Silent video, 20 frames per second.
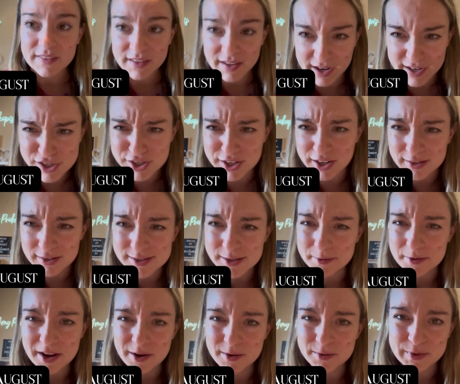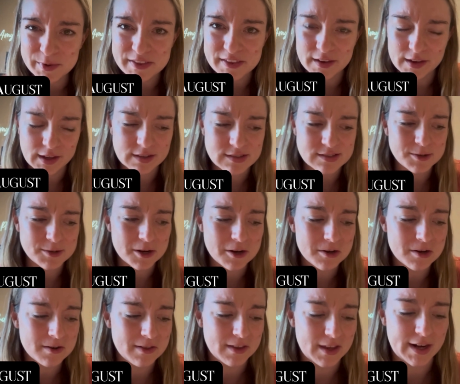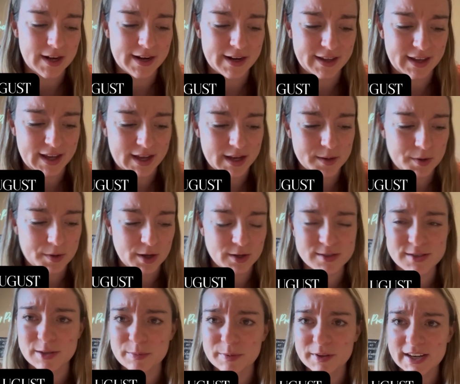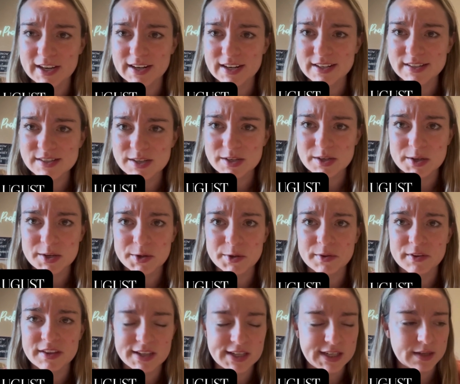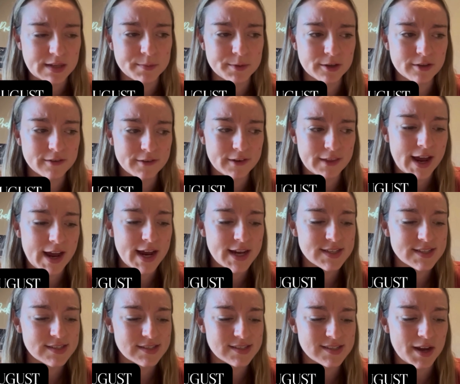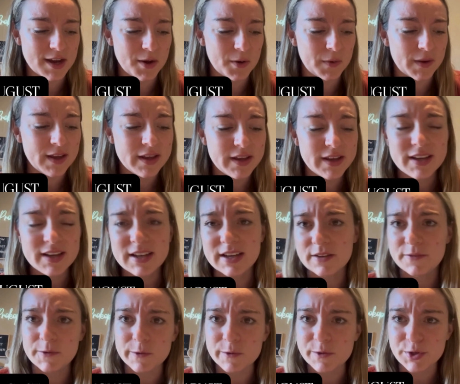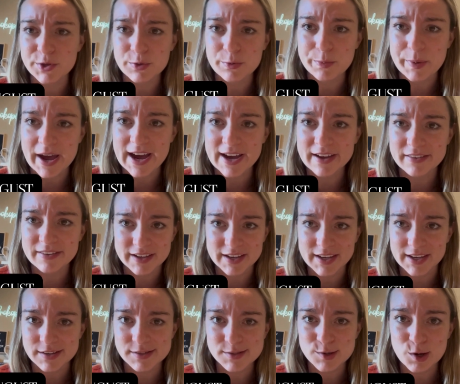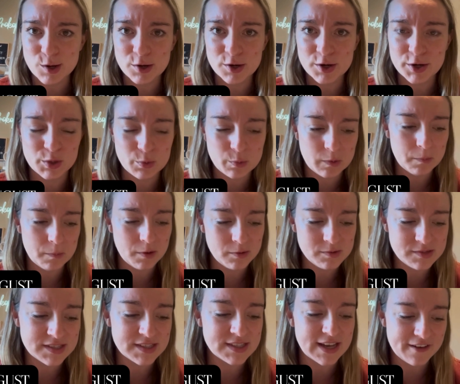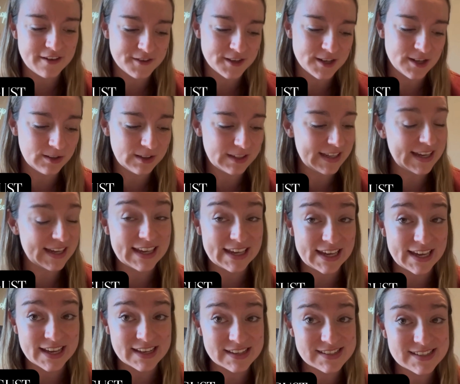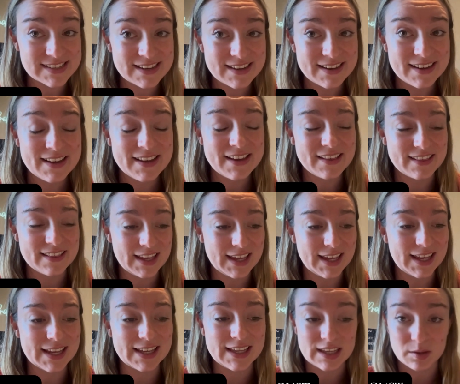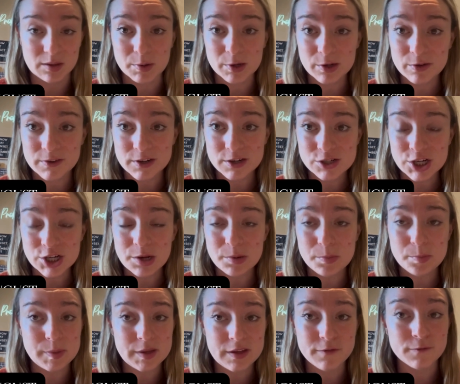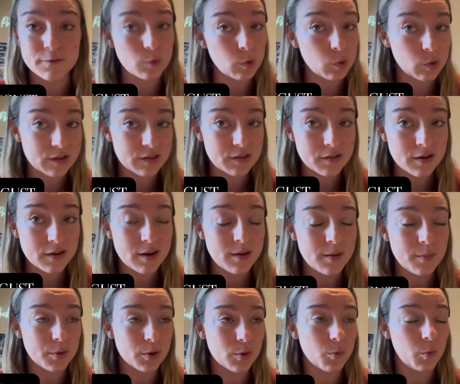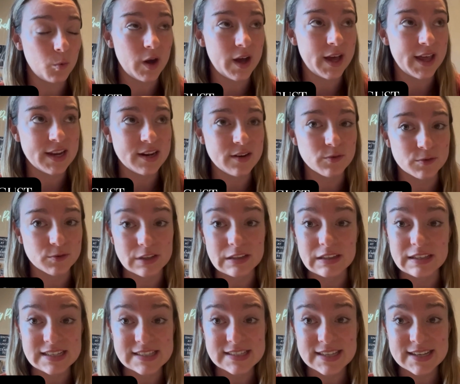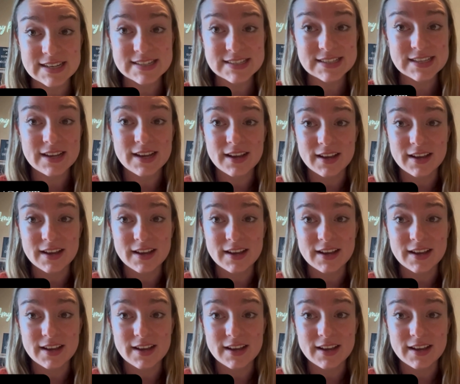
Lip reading: I should also note with the Kickstarter that I am also planning to do the ebook for that. So if you do back the Kickstarter, you will most definitely get the ebook version before book 1 releases